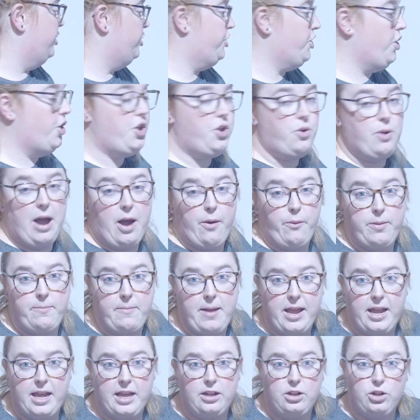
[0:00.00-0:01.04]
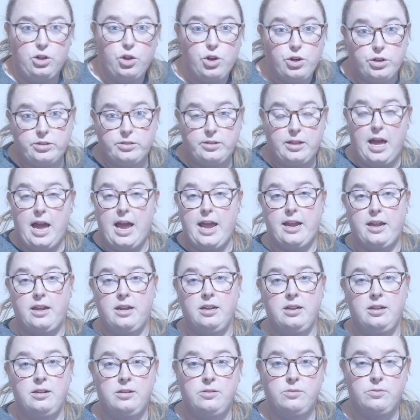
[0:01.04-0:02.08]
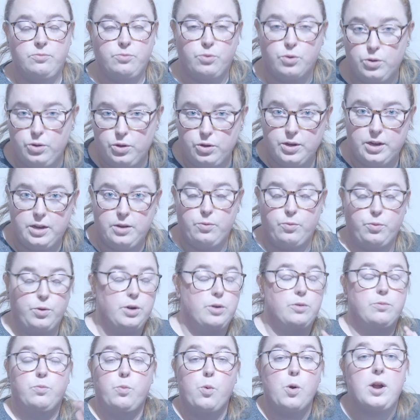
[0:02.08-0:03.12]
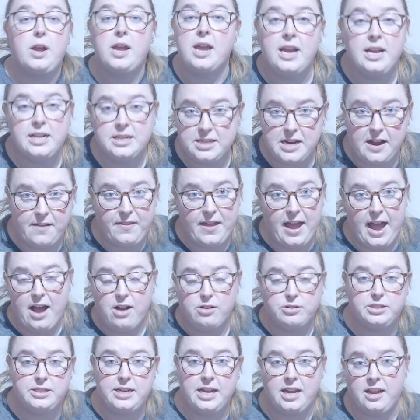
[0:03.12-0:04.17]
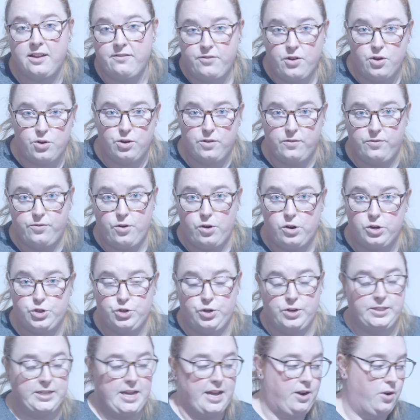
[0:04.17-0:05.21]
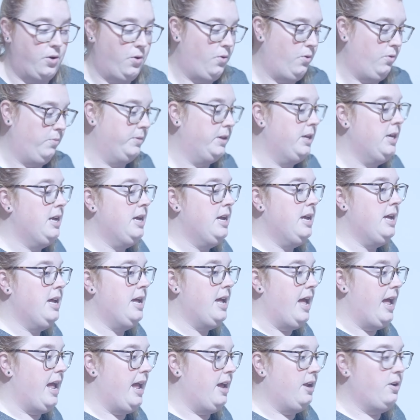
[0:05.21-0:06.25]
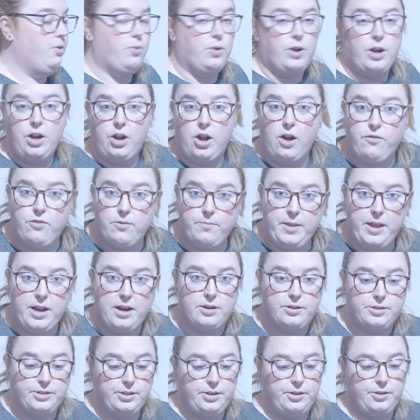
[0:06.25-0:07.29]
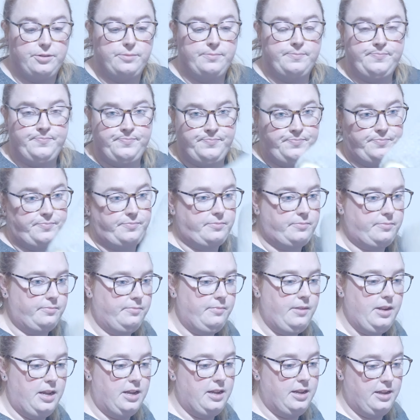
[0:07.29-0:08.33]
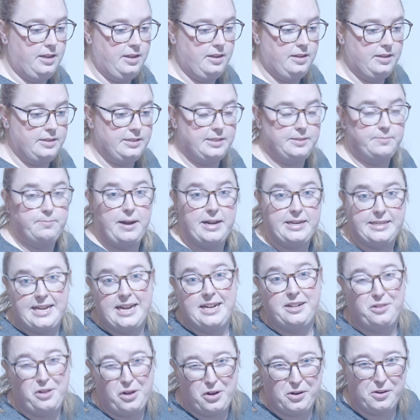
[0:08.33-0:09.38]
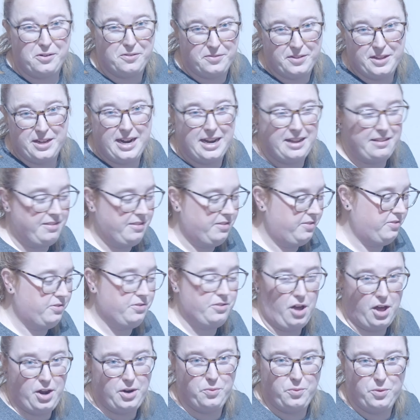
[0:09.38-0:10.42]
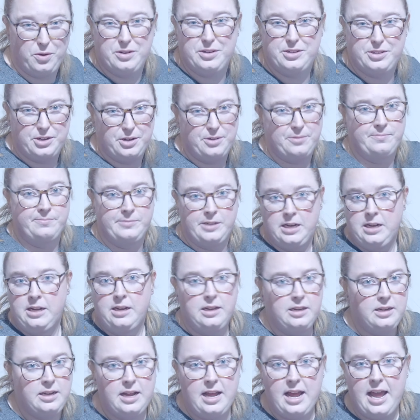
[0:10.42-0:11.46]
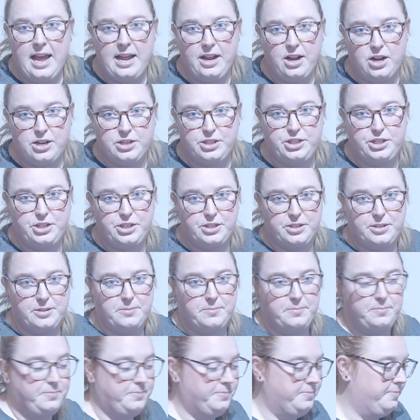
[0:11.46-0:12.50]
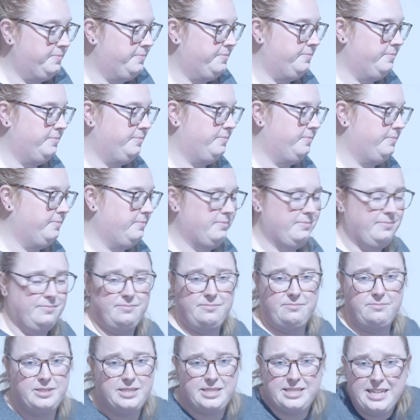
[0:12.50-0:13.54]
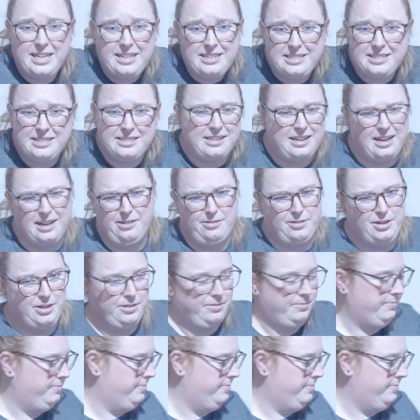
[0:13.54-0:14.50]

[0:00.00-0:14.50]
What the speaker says: show you how we make it look like we're working inside the house, taking a photo of furniture inside a home, and we're gonna go from there. So this might take longer than I thought it would, so hang on to your seats. I don't know.